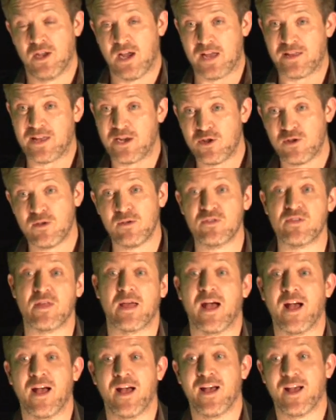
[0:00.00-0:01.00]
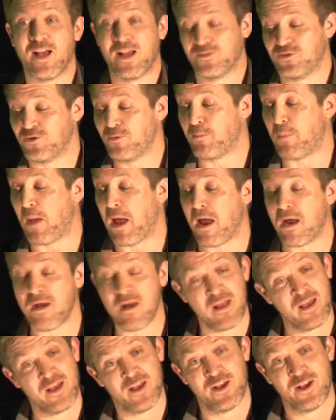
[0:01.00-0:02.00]
and then you use that to
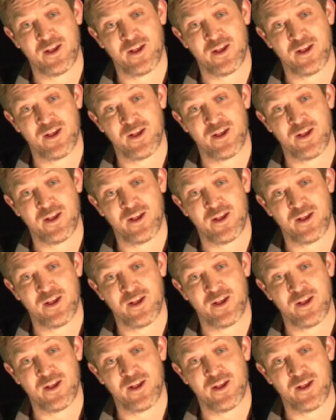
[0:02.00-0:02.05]
burn